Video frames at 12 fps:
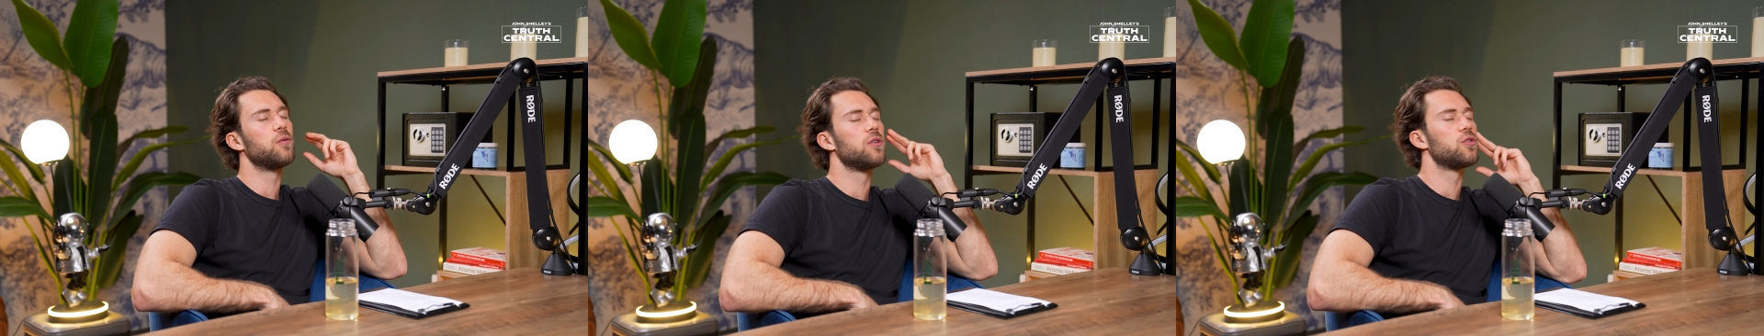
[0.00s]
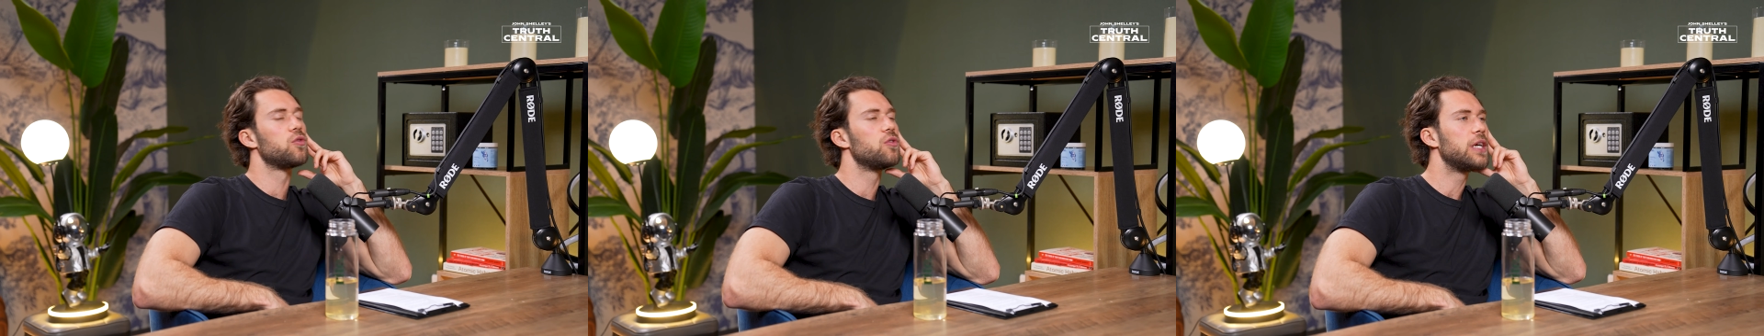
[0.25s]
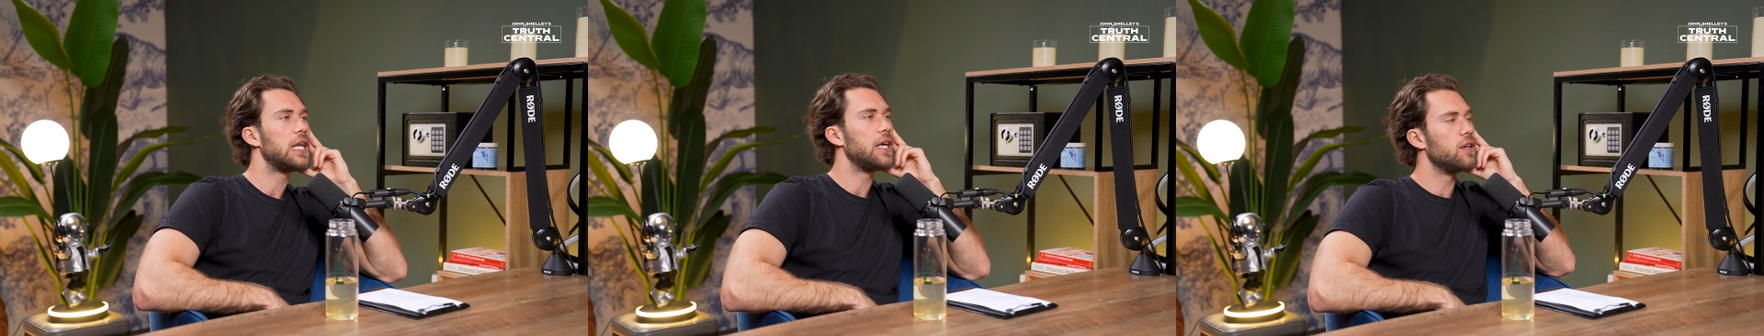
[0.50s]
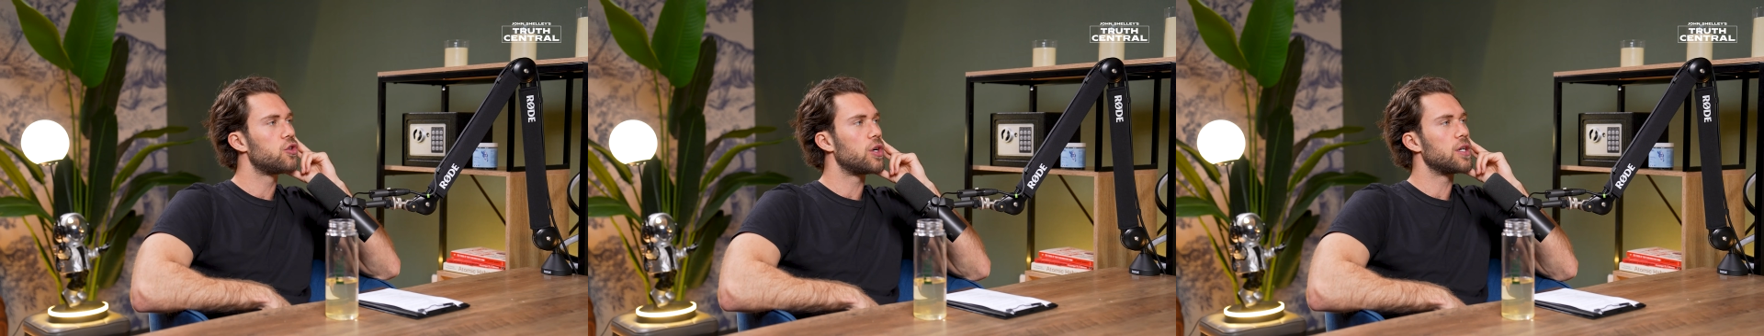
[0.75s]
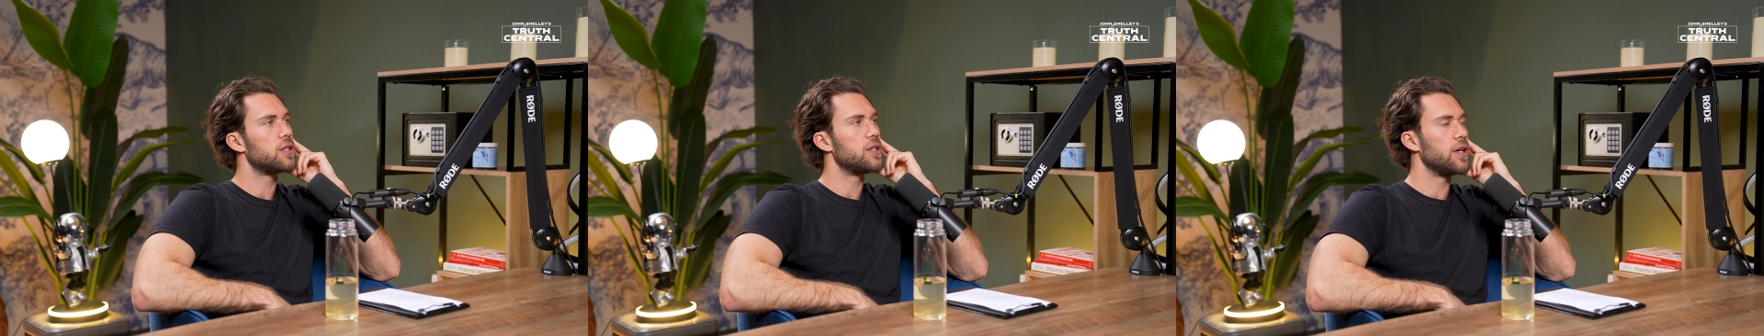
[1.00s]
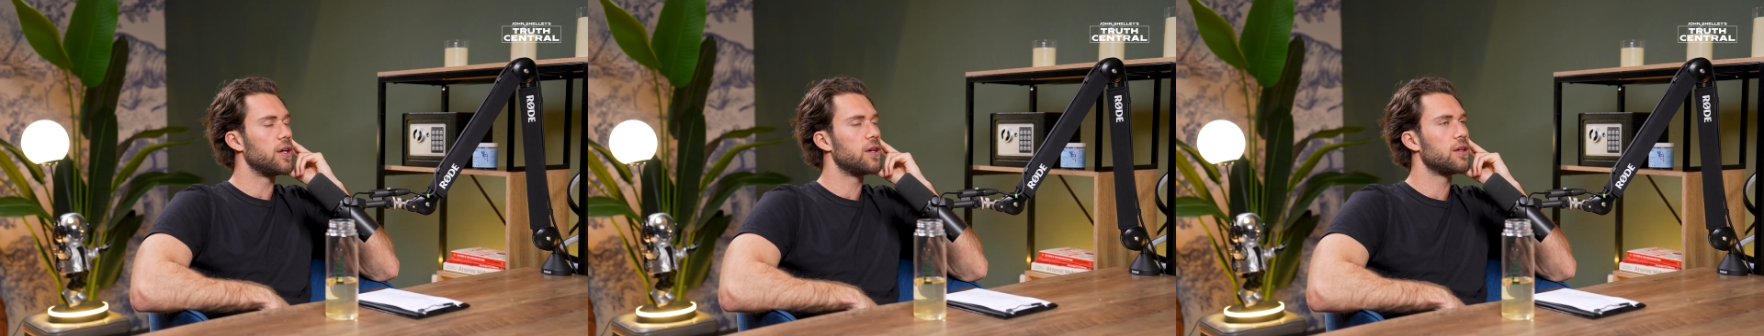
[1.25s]
was really
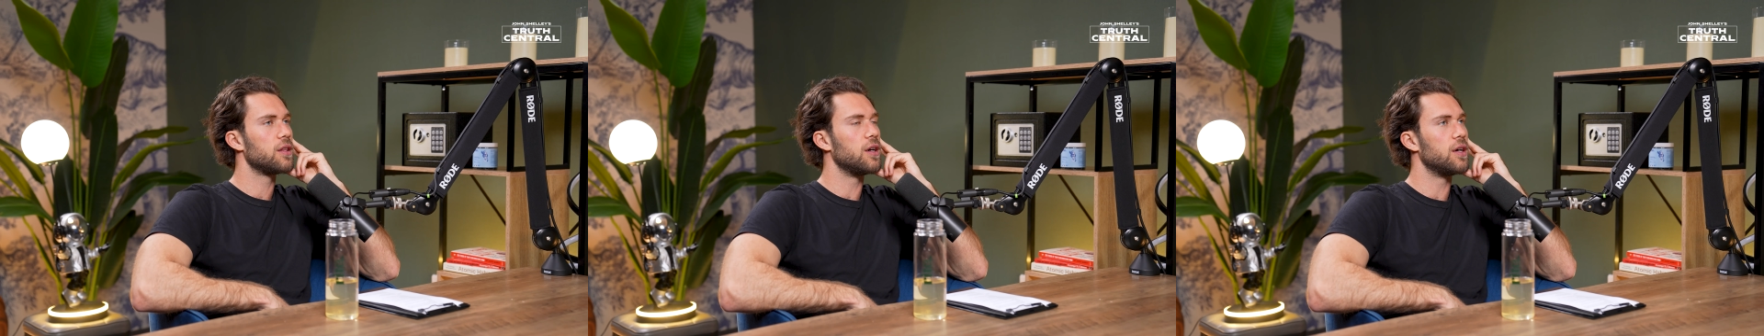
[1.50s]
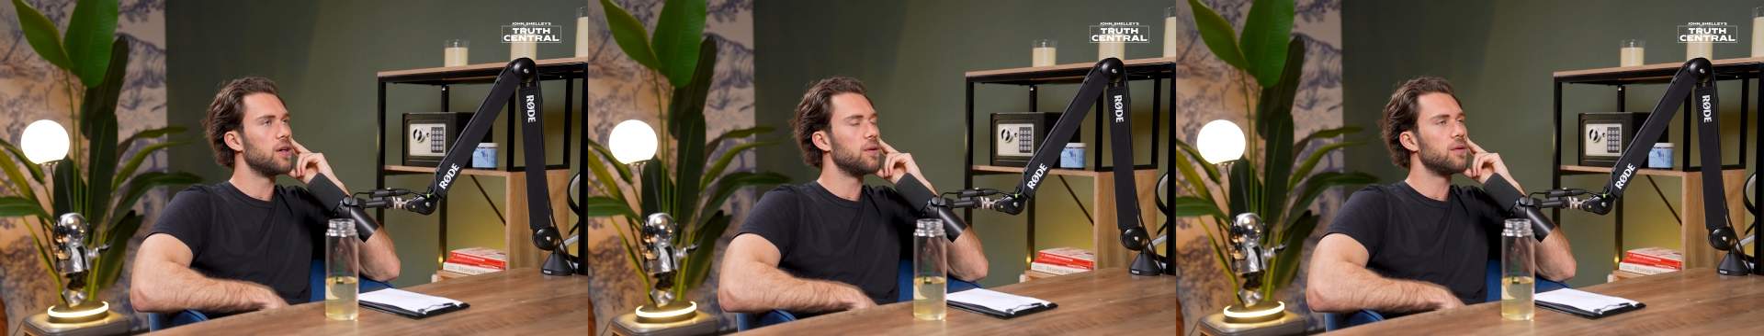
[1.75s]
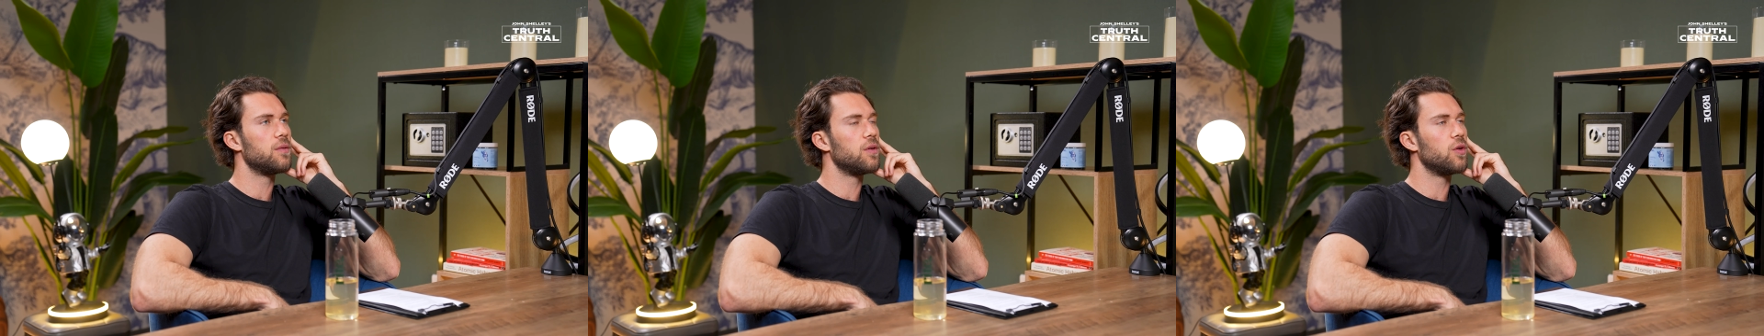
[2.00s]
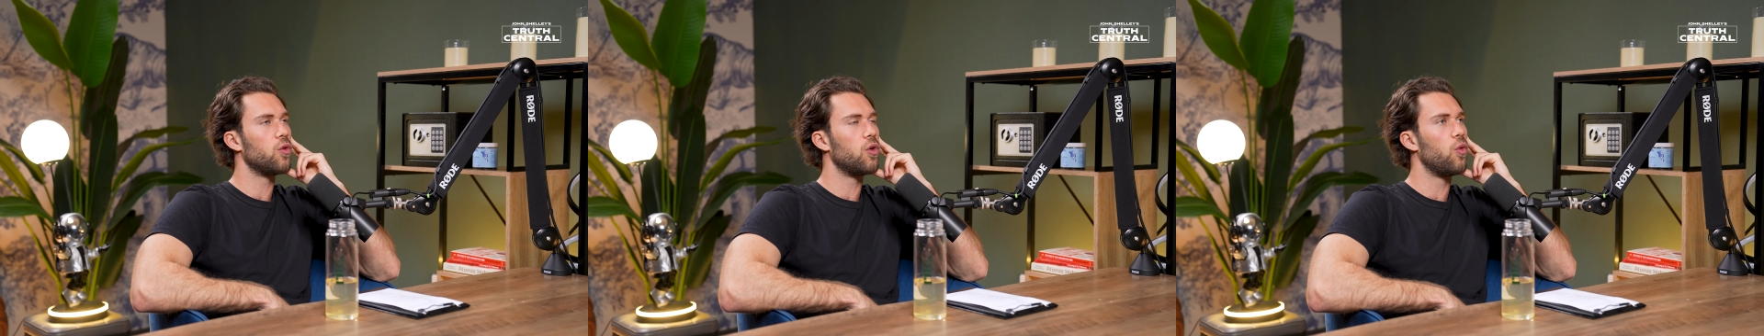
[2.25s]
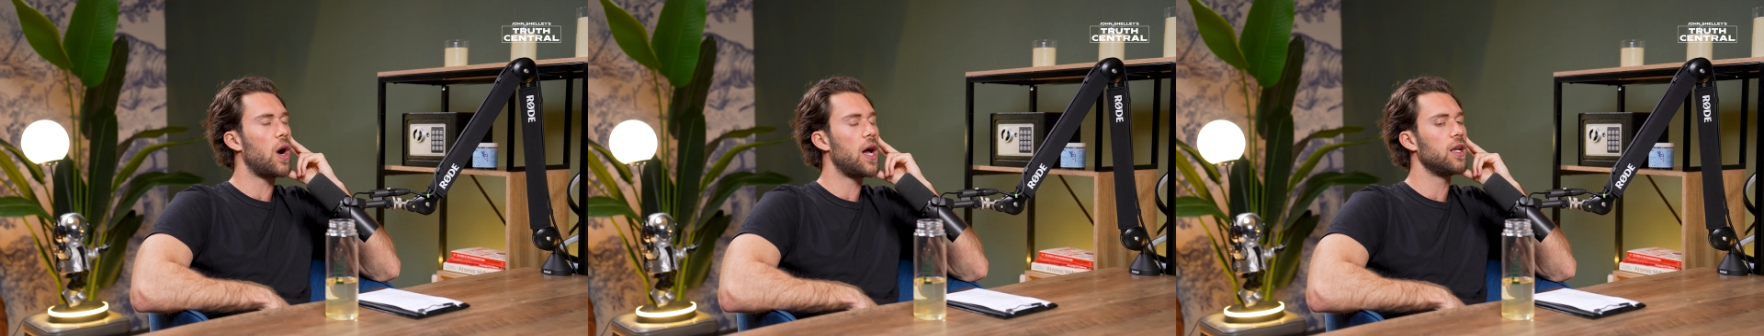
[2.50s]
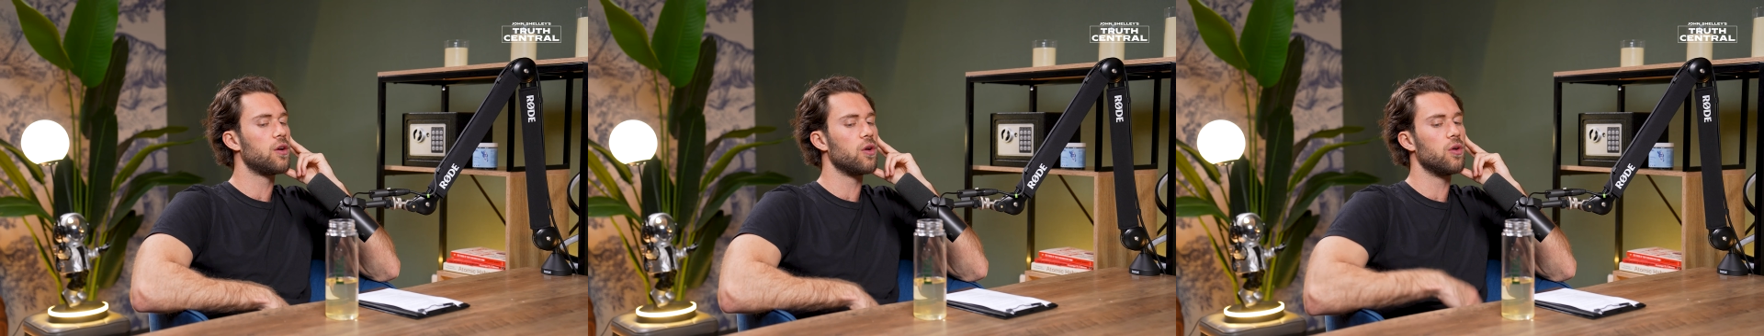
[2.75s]
interesting a
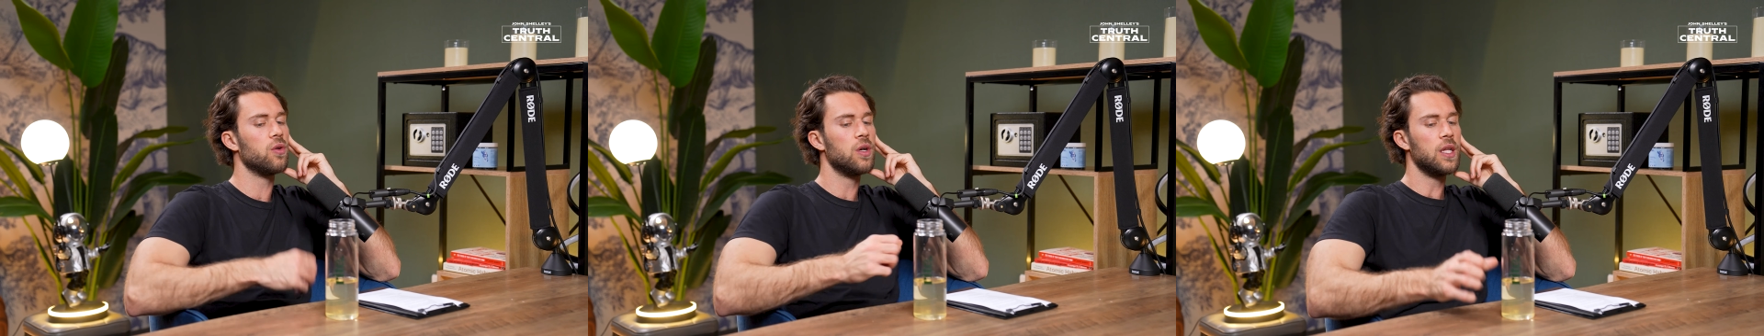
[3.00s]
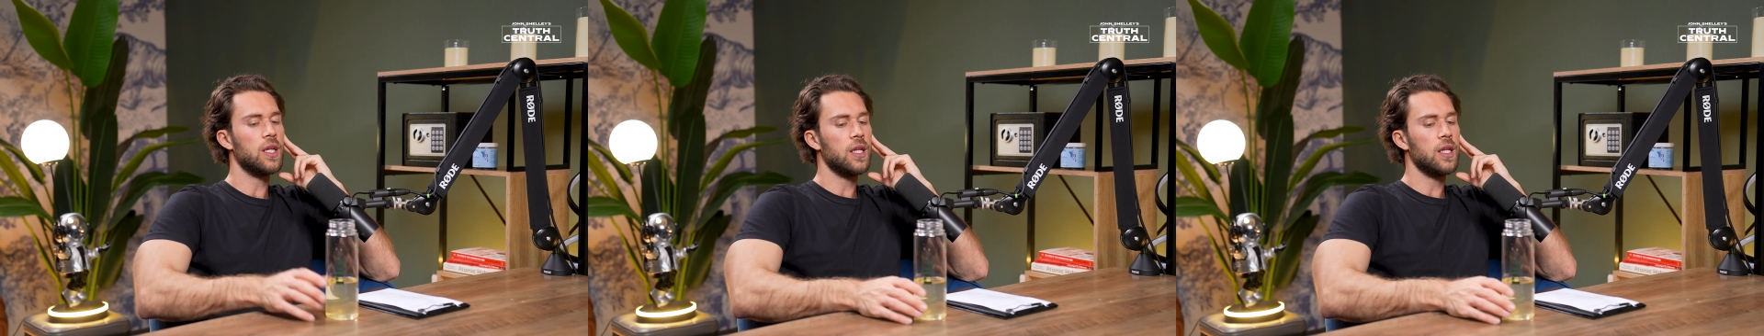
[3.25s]
while ago,